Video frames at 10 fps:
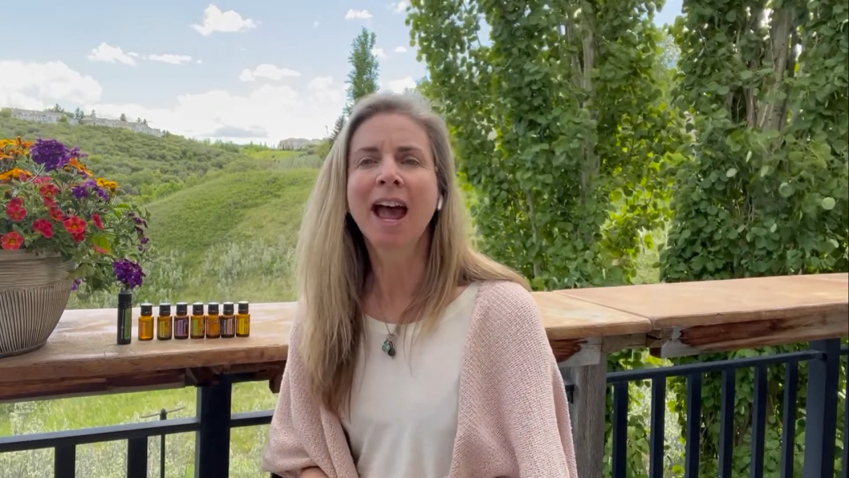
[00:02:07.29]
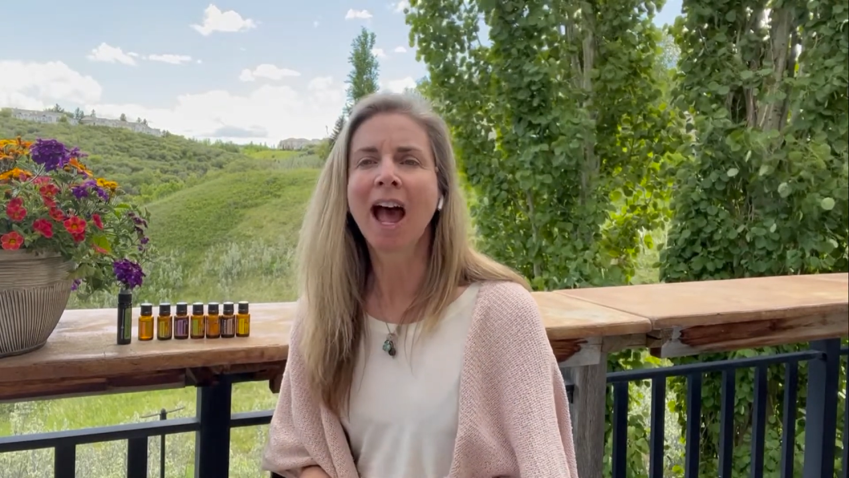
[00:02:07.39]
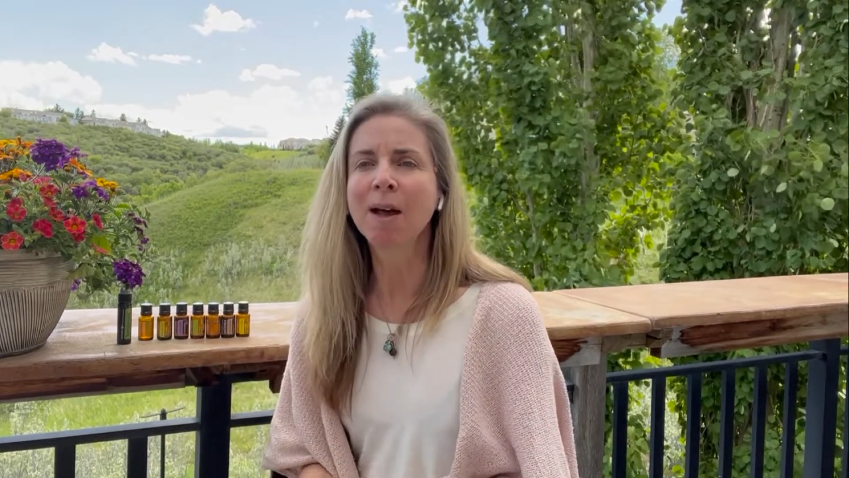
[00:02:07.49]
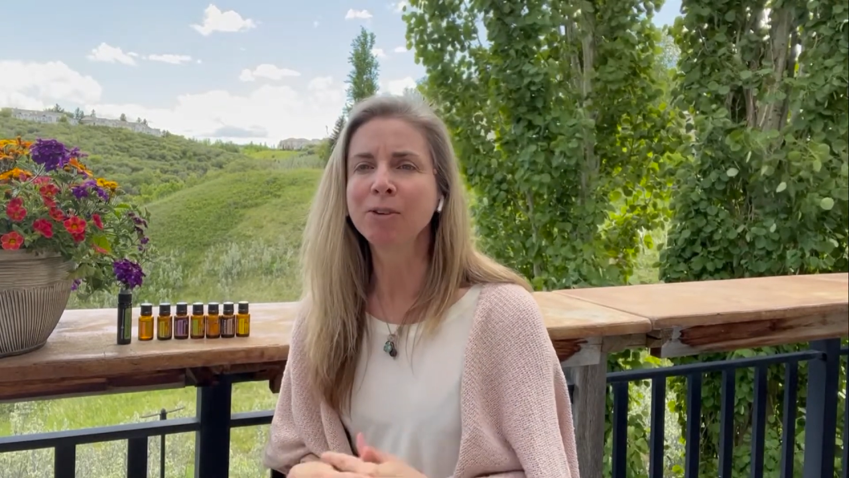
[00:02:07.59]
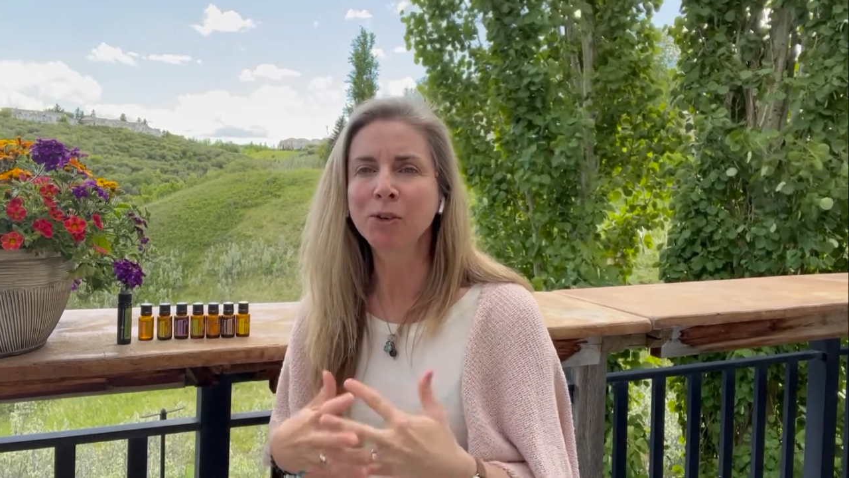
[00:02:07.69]

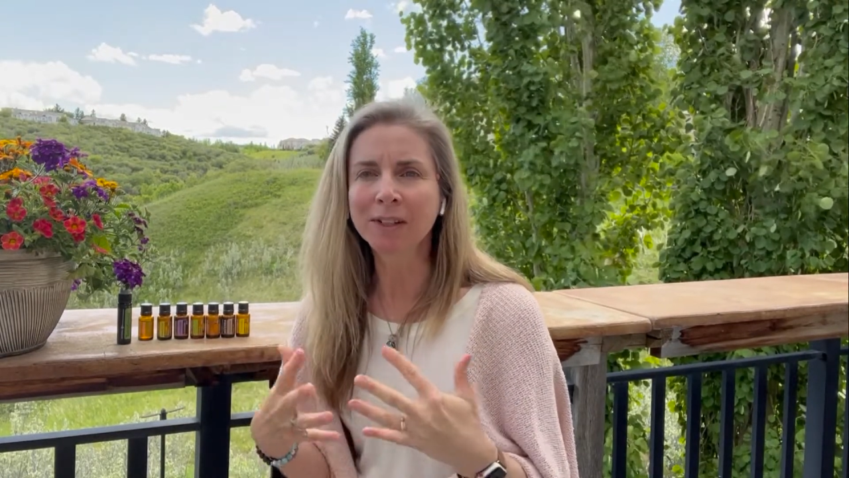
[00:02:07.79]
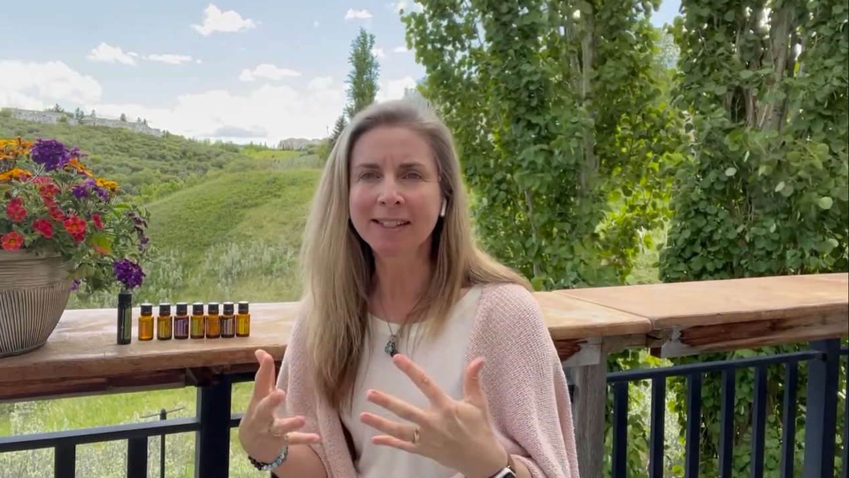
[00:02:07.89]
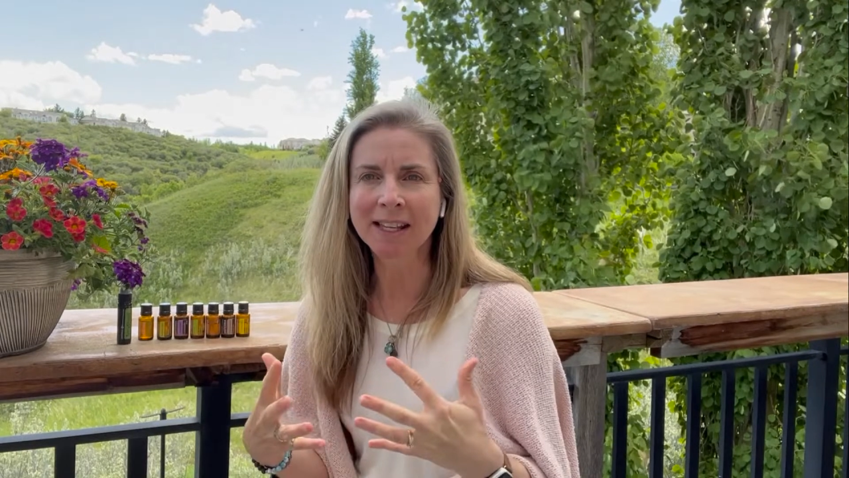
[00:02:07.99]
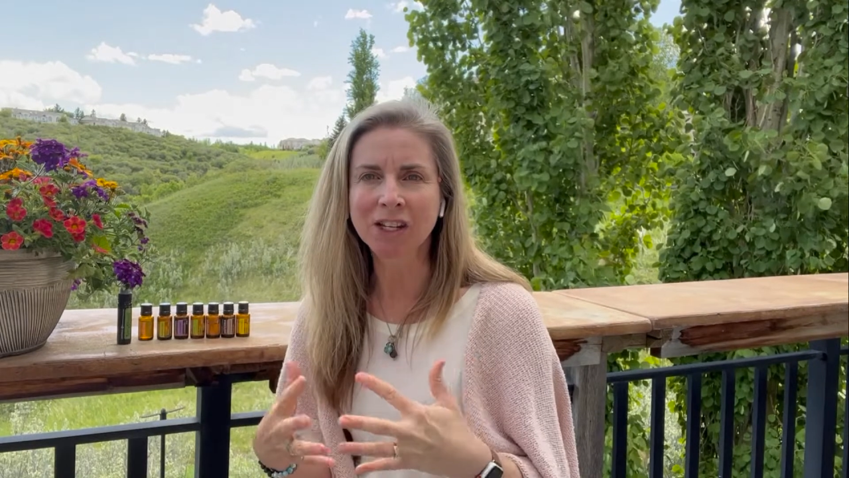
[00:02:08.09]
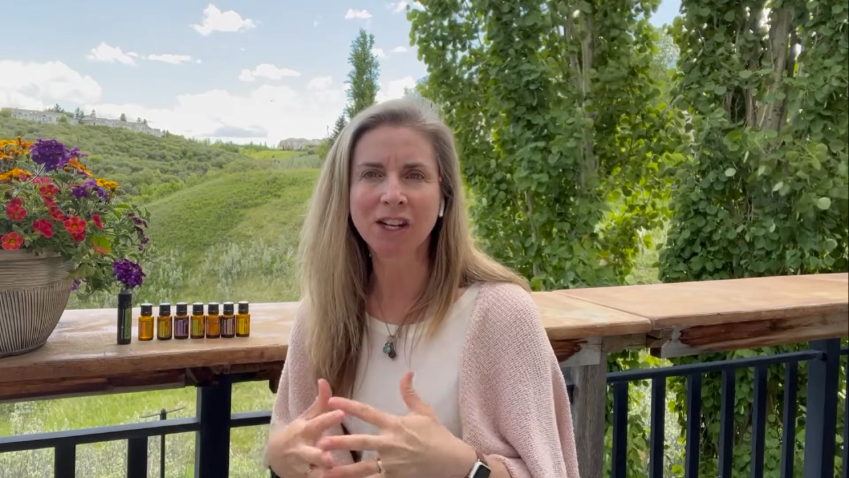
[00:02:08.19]
enjoying the
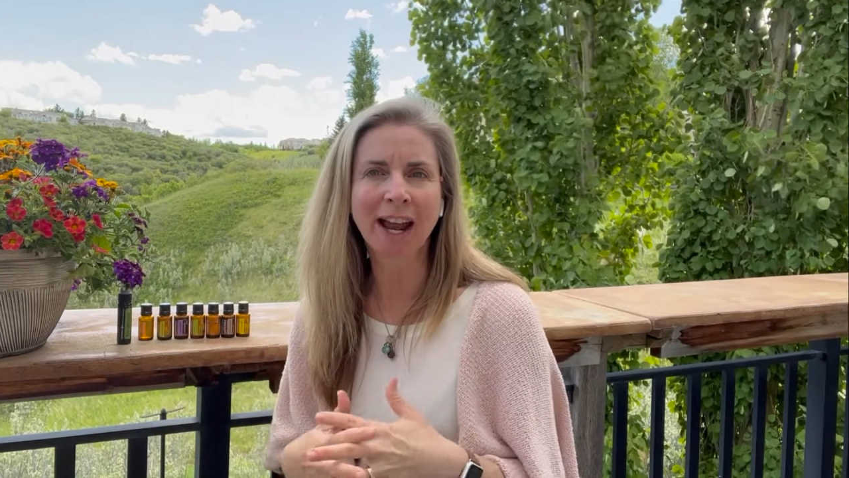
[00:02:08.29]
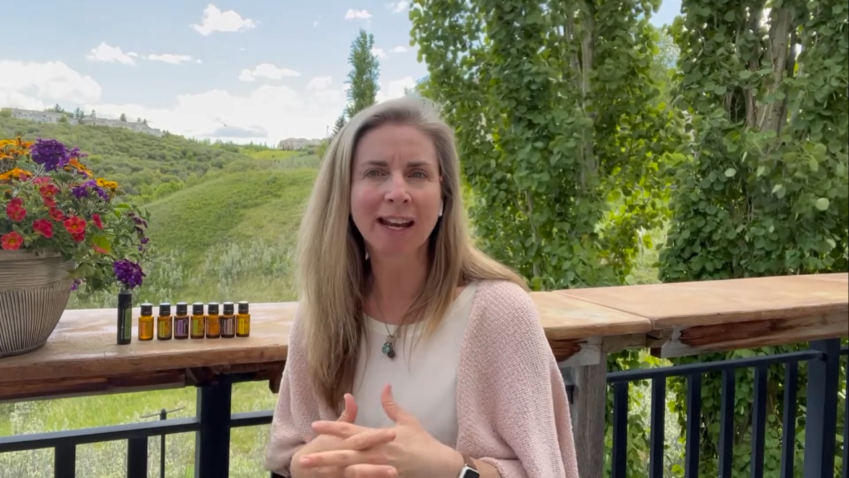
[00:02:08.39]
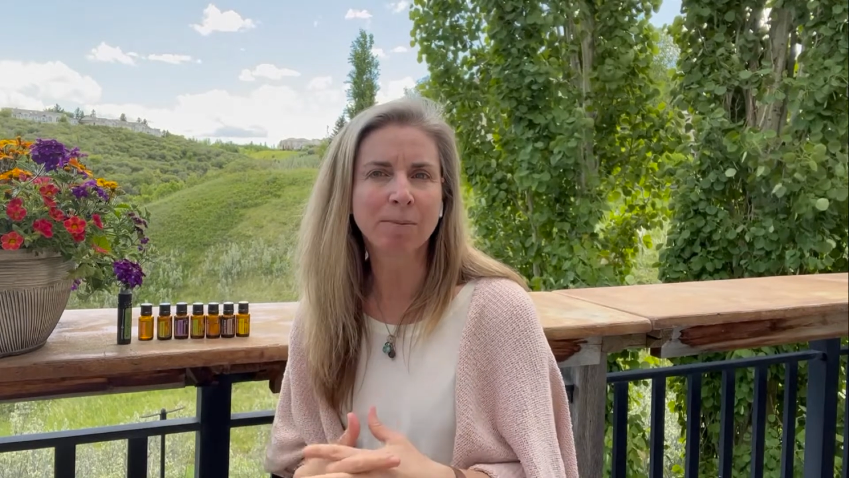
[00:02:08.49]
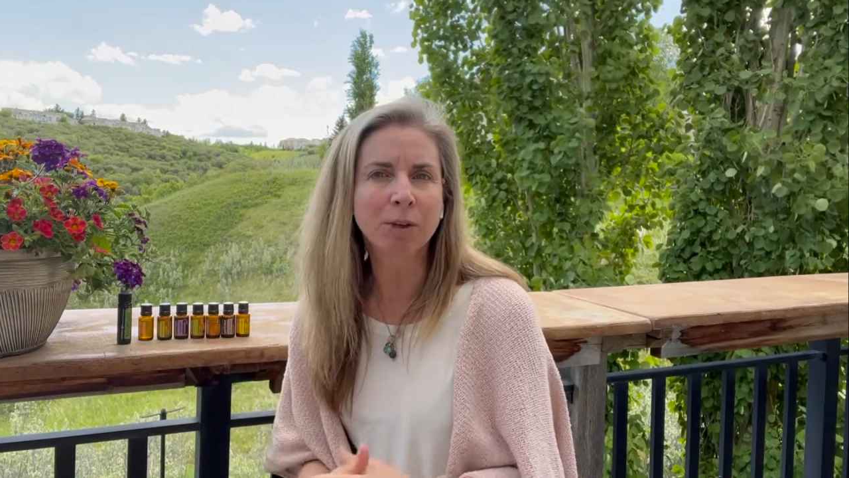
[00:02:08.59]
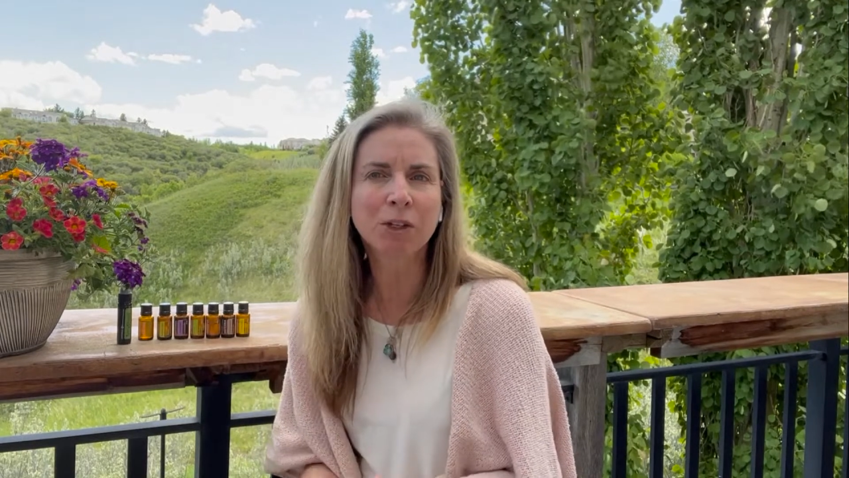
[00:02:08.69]

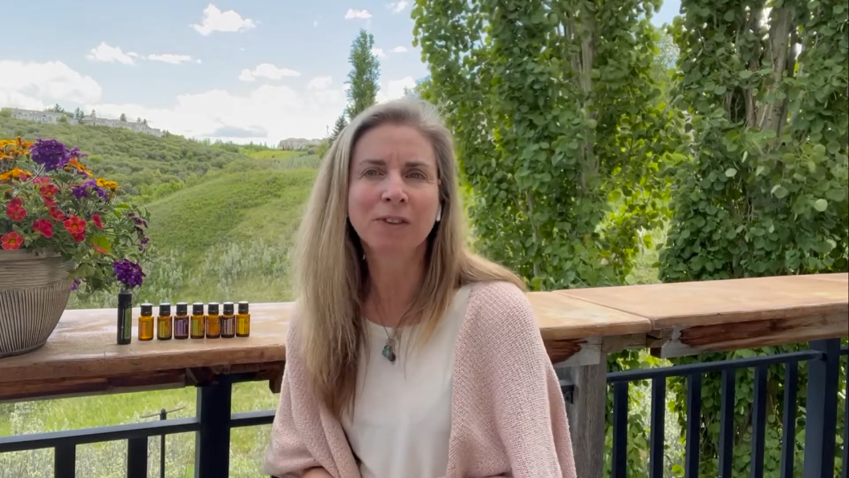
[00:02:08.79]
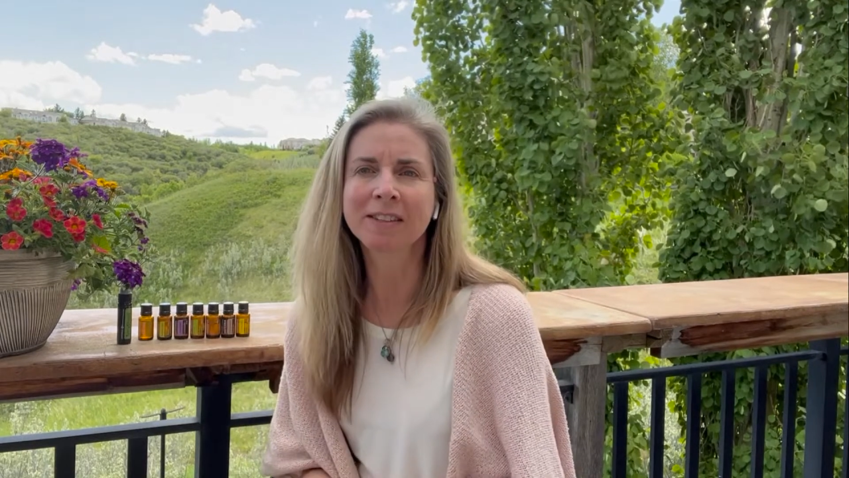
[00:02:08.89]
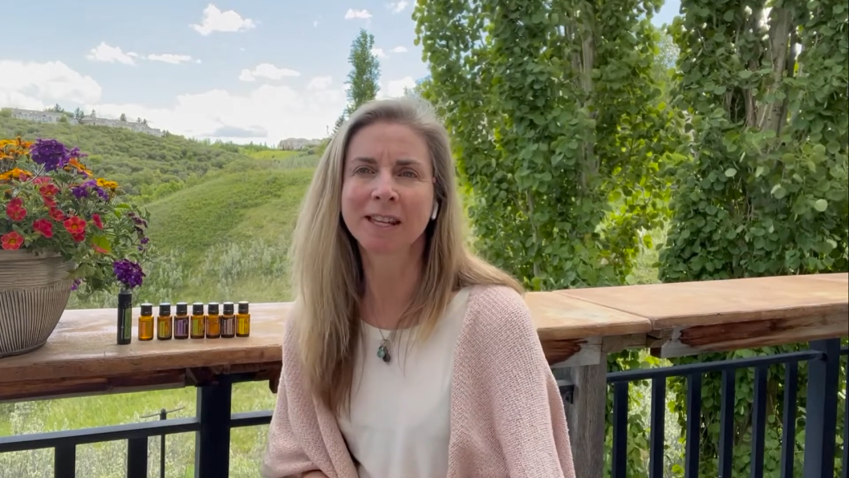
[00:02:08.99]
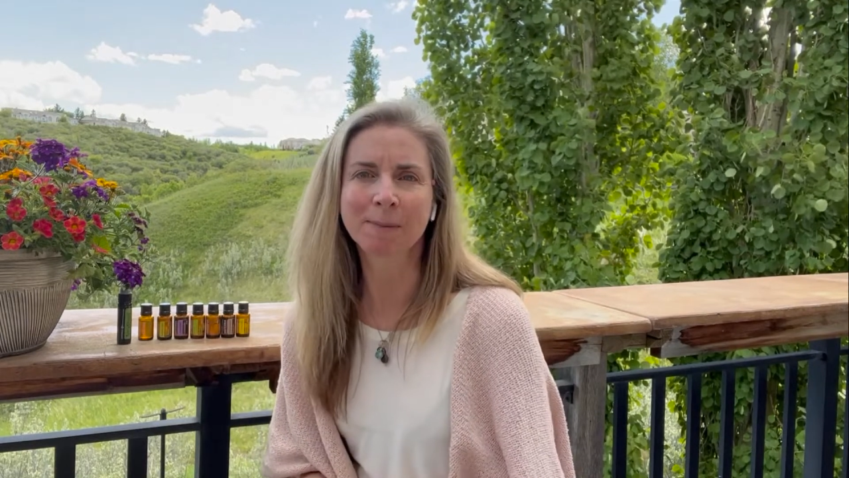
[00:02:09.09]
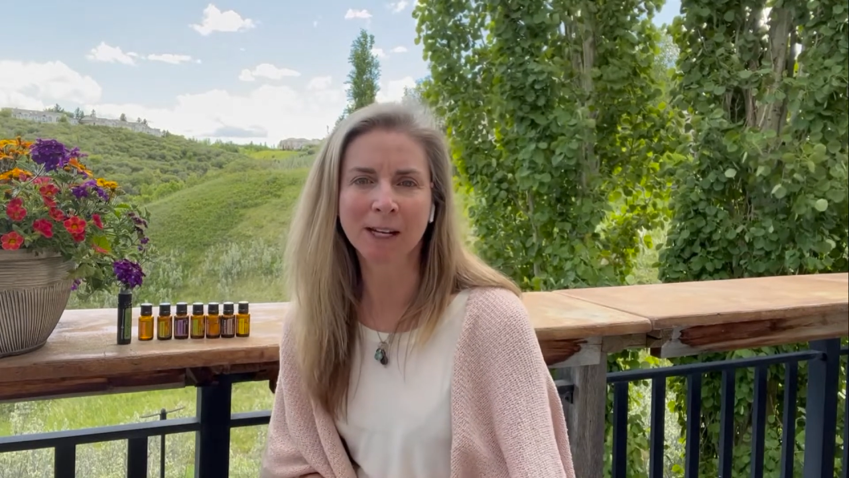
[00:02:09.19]
sunshine, beautiful
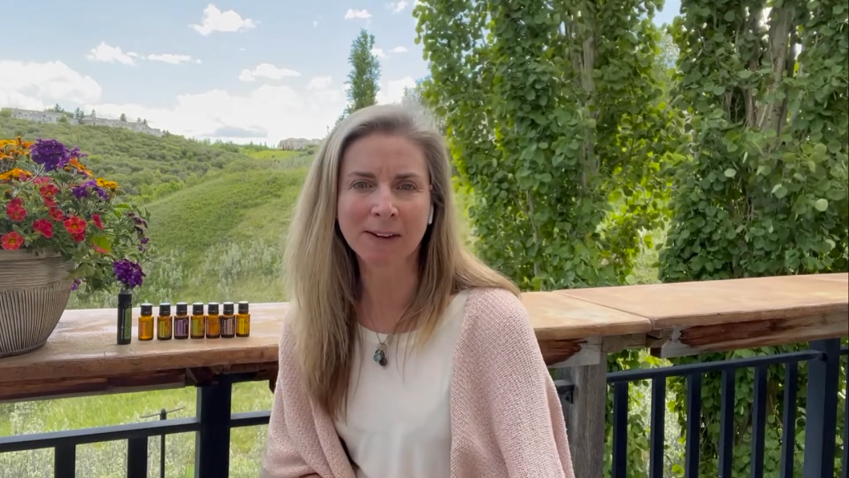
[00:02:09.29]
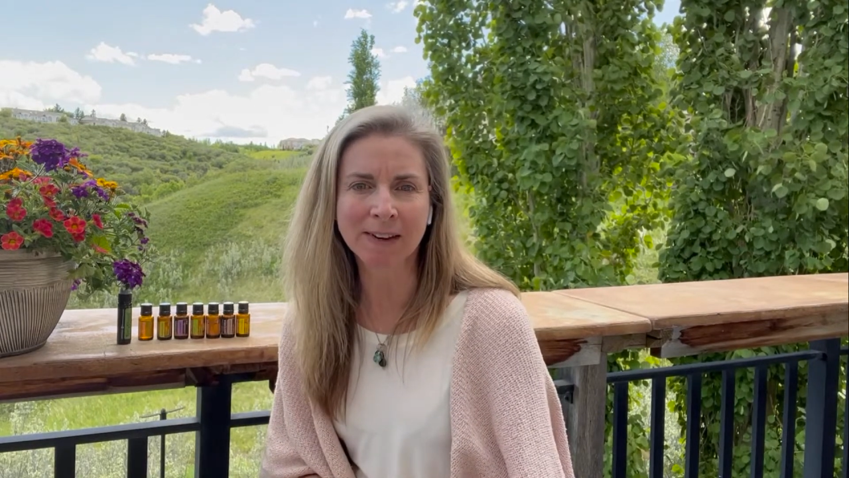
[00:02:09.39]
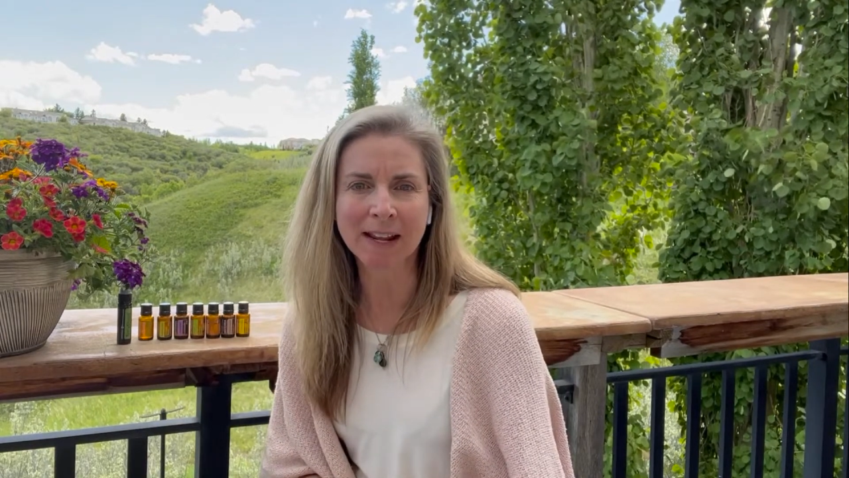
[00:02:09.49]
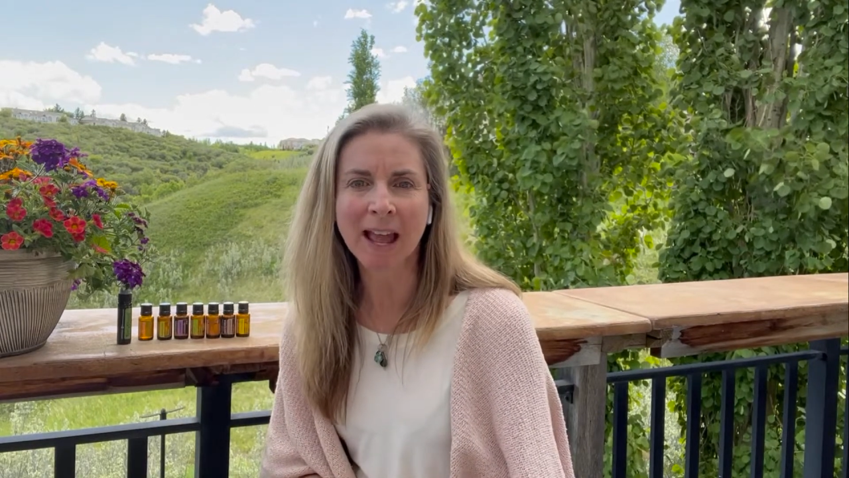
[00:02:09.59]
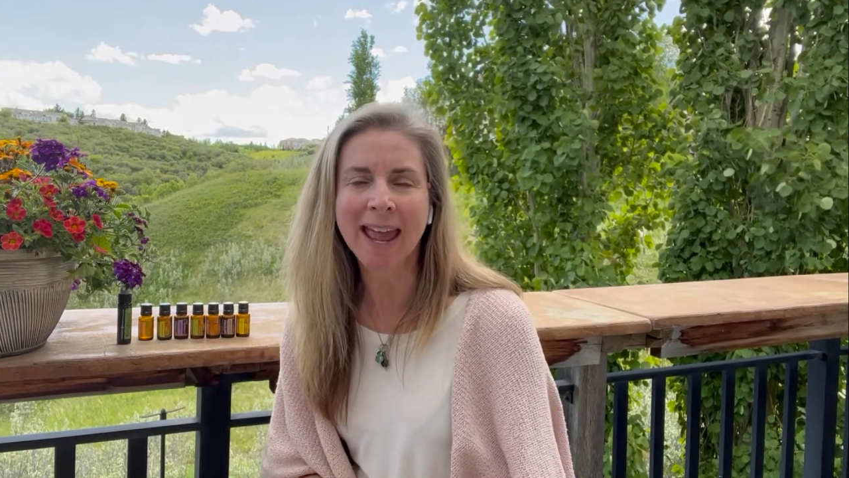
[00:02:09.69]
summer evening,